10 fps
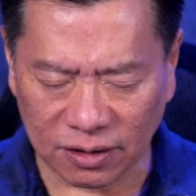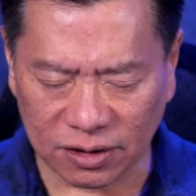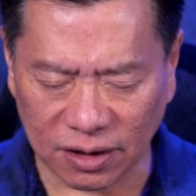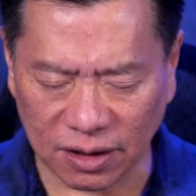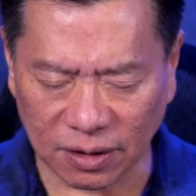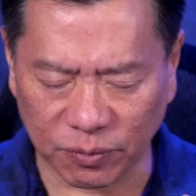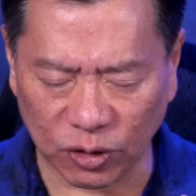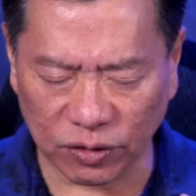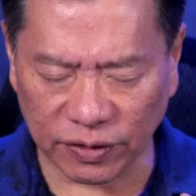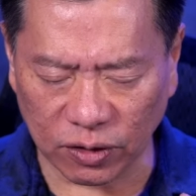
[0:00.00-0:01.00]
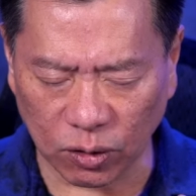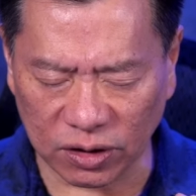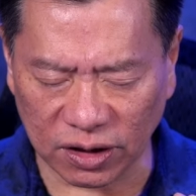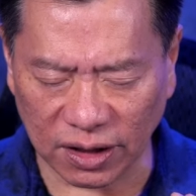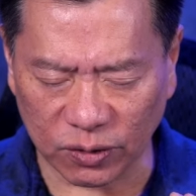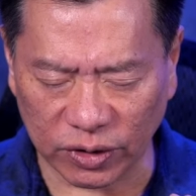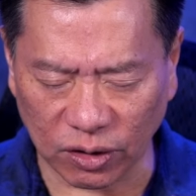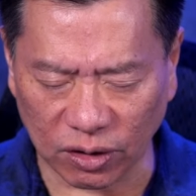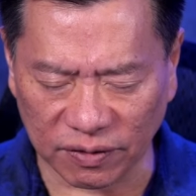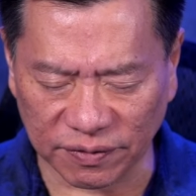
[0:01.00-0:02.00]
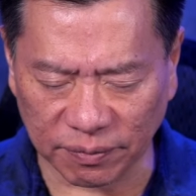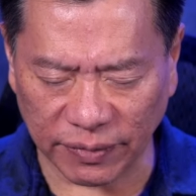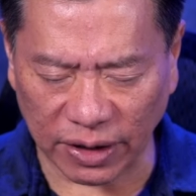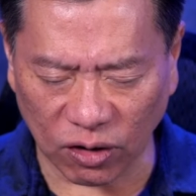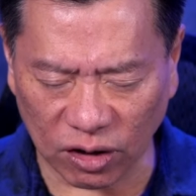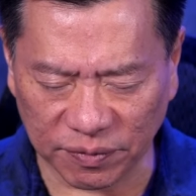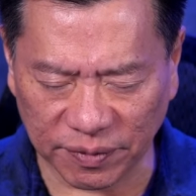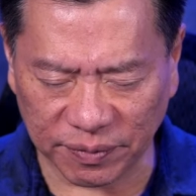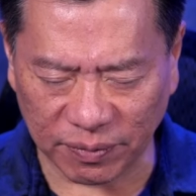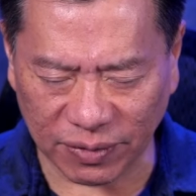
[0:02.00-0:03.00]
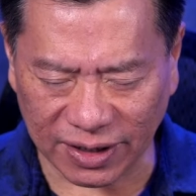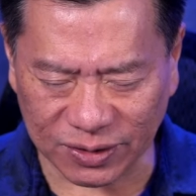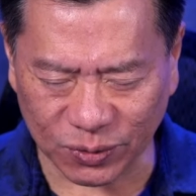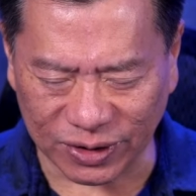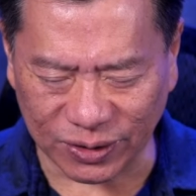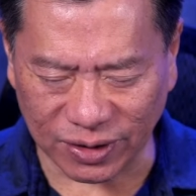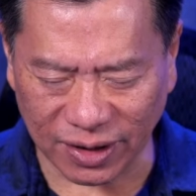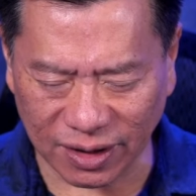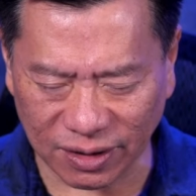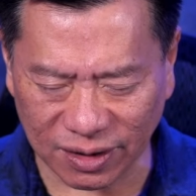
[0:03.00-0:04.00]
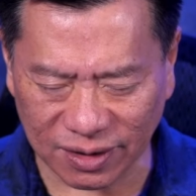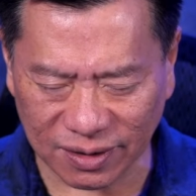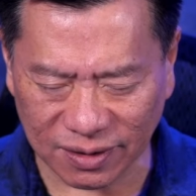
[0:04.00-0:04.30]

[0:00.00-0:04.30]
Share that beautiful golden light with all of them. May all of them be blessed with good health,